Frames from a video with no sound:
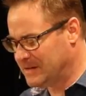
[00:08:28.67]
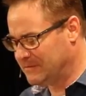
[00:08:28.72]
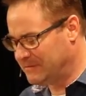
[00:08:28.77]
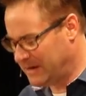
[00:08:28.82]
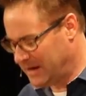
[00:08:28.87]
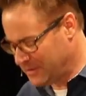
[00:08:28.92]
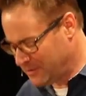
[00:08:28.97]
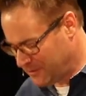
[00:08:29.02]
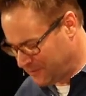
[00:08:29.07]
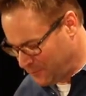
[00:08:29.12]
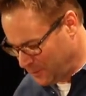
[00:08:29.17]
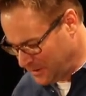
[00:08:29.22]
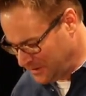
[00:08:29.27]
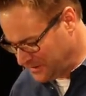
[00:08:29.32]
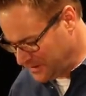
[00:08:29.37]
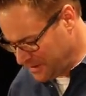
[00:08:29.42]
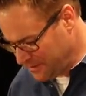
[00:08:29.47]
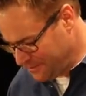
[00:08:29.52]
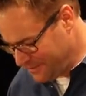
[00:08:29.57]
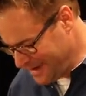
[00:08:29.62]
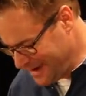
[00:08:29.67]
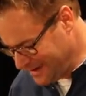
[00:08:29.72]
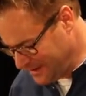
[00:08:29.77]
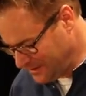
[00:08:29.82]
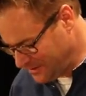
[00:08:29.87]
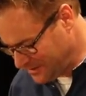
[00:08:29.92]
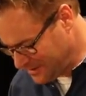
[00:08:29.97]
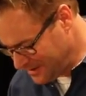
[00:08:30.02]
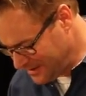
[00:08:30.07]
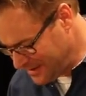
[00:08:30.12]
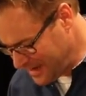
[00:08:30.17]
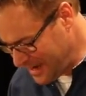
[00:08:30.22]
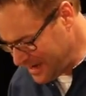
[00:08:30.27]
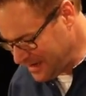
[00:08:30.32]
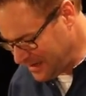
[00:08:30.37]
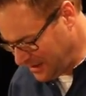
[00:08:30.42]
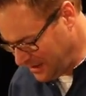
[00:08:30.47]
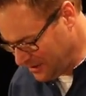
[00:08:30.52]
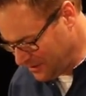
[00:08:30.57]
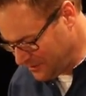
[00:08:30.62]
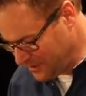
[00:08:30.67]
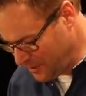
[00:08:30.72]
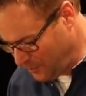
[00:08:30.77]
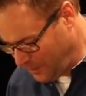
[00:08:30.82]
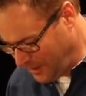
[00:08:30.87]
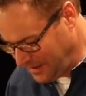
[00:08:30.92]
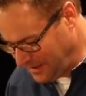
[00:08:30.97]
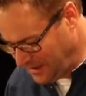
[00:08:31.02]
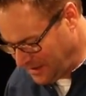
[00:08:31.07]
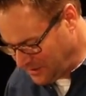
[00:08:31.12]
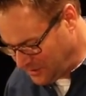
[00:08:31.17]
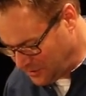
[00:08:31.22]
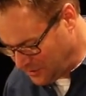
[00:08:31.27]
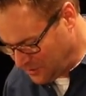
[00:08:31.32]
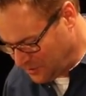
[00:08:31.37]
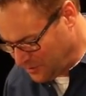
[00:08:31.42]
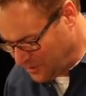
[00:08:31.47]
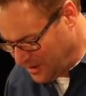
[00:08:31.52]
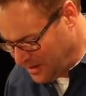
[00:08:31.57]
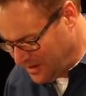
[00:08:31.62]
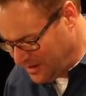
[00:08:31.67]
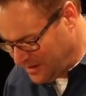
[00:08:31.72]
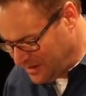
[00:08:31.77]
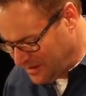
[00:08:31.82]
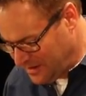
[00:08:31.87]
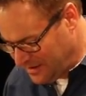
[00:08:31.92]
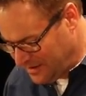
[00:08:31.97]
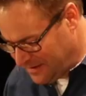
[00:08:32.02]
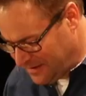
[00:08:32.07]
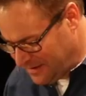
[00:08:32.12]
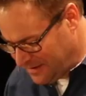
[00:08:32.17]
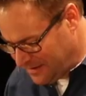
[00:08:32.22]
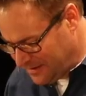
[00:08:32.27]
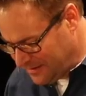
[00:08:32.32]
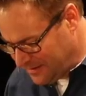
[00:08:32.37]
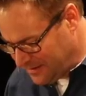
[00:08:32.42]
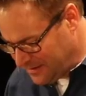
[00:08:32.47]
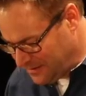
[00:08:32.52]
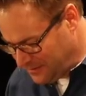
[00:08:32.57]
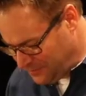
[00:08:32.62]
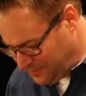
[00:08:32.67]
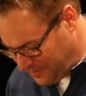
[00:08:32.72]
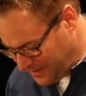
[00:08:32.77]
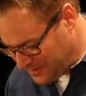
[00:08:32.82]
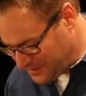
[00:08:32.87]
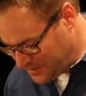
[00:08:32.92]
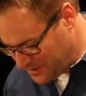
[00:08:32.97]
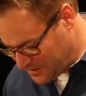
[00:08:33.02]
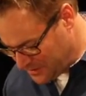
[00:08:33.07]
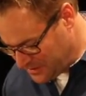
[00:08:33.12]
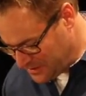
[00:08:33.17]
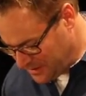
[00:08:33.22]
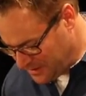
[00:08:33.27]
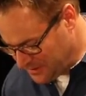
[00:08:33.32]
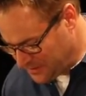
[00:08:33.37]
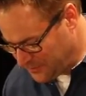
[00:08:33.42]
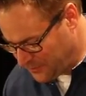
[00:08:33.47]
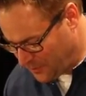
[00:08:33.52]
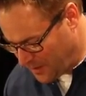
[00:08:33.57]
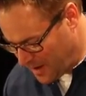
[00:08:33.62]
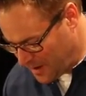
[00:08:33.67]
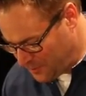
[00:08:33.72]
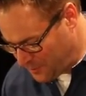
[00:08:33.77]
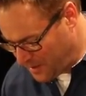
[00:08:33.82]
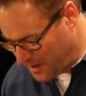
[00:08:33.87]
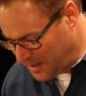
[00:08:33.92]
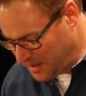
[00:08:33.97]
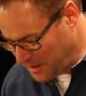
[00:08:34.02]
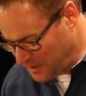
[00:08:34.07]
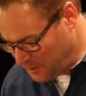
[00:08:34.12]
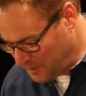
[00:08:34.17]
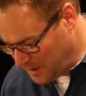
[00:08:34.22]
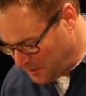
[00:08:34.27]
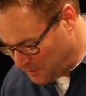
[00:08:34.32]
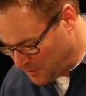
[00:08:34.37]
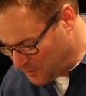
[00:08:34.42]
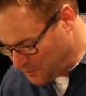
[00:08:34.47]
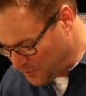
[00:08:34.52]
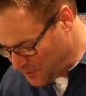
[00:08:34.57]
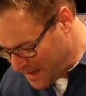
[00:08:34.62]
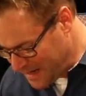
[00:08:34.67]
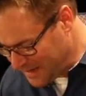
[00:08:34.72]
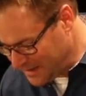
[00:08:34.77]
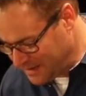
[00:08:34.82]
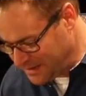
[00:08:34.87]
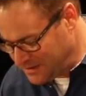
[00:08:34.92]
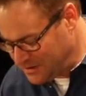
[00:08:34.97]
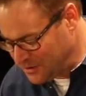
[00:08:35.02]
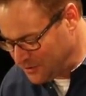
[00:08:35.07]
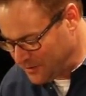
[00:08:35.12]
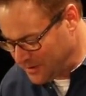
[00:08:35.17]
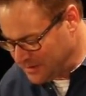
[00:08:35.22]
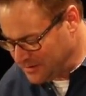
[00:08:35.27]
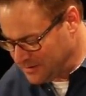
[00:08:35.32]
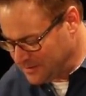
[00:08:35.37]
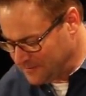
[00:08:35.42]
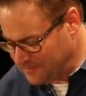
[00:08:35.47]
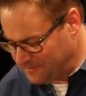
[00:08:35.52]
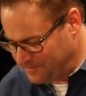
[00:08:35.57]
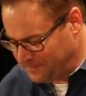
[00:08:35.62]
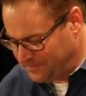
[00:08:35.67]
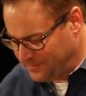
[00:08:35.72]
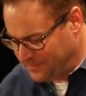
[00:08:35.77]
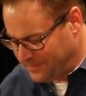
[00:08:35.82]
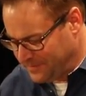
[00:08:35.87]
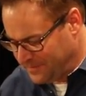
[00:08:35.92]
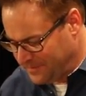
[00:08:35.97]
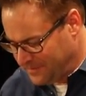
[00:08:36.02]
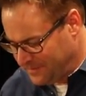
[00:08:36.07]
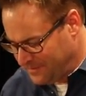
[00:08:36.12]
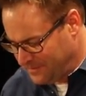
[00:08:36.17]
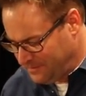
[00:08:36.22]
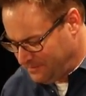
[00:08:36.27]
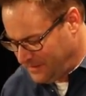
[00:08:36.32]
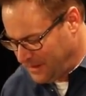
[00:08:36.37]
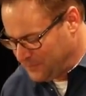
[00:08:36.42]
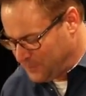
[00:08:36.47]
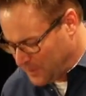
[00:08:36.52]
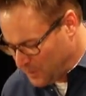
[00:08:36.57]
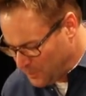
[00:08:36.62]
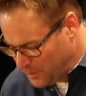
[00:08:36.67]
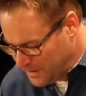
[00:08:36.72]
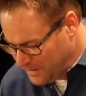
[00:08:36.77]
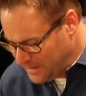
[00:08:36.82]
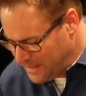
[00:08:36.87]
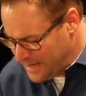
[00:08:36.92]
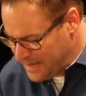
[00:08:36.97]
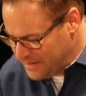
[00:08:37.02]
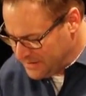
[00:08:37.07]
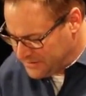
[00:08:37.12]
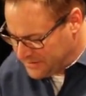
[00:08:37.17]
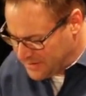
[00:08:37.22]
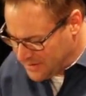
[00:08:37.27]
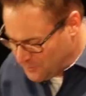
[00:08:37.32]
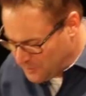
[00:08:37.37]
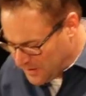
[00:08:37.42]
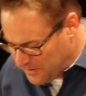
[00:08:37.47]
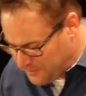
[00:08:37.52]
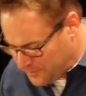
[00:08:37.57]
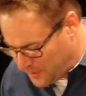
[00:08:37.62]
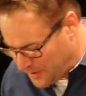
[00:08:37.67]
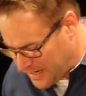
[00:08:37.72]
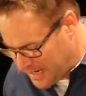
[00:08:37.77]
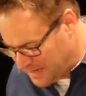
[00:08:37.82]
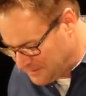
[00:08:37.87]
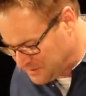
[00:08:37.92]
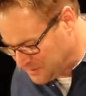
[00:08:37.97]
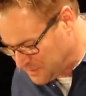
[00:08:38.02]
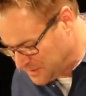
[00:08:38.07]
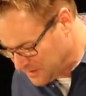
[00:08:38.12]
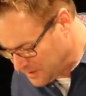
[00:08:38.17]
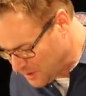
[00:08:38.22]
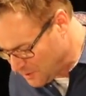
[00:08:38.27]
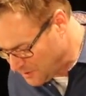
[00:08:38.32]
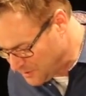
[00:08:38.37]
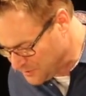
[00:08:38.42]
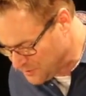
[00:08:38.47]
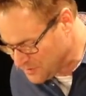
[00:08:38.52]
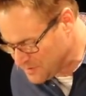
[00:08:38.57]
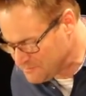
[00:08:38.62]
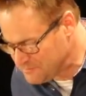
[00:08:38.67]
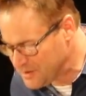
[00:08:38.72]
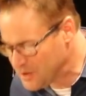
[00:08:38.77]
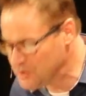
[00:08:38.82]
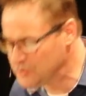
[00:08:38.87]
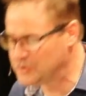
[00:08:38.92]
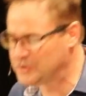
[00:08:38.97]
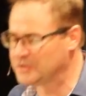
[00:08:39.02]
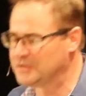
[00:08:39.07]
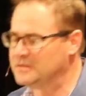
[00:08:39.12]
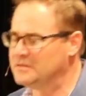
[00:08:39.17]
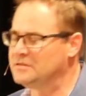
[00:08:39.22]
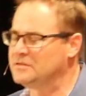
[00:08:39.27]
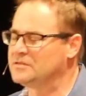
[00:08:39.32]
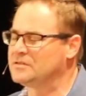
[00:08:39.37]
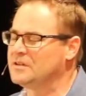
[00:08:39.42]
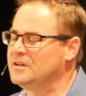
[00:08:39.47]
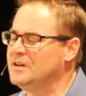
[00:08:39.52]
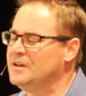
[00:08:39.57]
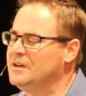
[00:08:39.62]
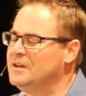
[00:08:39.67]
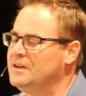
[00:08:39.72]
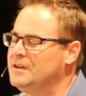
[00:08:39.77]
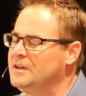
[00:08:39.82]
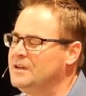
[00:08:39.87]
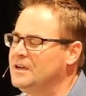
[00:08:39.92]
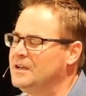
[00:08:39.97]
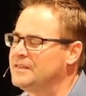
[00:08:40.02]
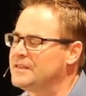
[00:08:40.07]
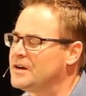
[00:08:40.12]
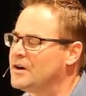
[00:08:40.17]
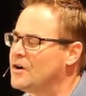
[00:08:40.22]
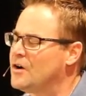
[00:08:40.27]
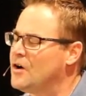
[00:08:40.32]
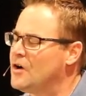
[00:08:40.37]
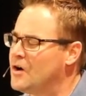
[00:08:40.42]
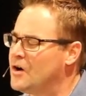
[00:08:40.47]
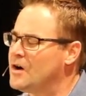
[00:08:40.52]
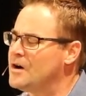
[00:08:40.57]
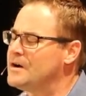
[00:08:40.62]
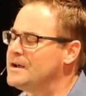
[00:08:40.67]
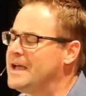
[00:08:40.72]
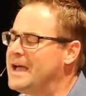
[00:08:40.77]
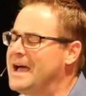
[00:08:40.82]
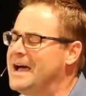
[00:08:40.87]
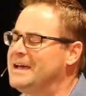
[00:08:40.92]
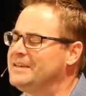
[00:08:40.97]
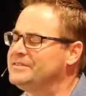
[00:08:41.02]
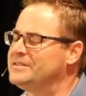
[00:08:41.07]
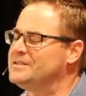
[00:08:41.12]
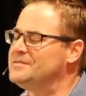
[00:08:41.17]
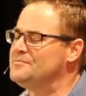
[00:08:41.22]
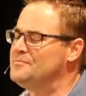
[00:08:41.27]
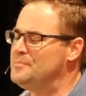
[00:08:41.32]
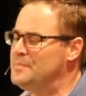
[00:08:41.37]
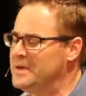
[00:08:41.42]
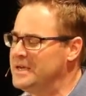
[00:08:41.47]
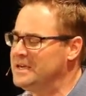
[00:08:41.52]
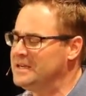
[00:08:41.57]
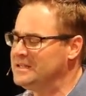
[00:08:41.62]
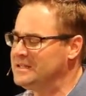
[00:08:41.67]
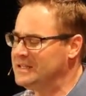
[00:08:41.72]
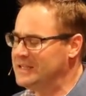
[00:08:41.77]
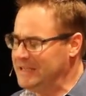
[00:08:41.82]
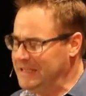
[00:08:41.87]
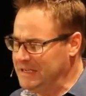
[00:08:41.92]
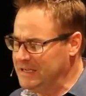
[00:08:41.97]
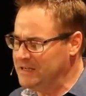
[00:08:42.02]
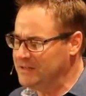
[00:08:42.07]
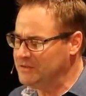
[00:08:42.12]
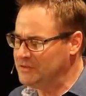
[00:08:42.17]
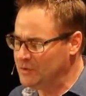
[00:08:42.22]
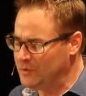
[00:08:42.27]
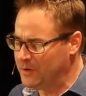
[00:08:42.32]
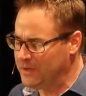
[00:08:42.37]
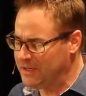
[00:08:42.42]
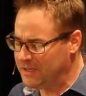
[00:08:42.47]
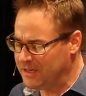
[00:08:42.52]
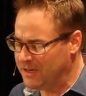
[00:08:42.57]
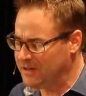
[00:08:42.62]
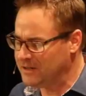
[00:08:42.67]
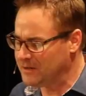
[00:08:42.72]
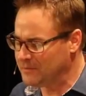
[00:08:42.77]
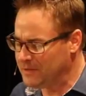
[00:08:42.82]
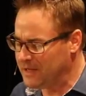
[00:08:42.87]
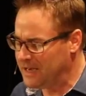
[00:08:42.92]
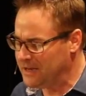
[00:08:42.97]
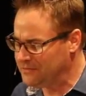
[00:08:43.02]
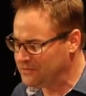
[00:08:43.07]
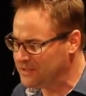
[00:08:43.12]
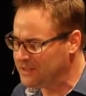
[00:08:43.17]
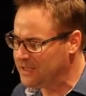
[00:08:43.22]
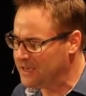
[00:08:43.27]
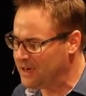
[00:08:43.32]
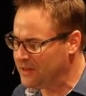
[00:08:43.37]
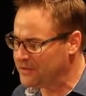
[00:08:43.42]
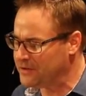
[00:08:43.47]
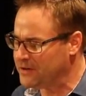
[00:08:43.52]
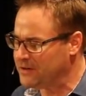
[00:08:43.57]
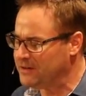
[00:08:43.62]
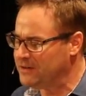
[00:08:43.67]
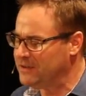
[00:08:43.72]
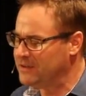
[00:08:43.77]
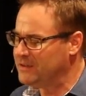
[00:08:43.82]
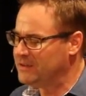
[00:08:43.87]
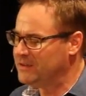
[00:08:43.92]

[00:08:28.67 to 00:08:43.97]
Father, if we see things today here that we need to confess our sins for, I pray that we would readily do it. If we realize that we've perhaps been going through the motions and that our heart hasn't been in doing kingdom life together,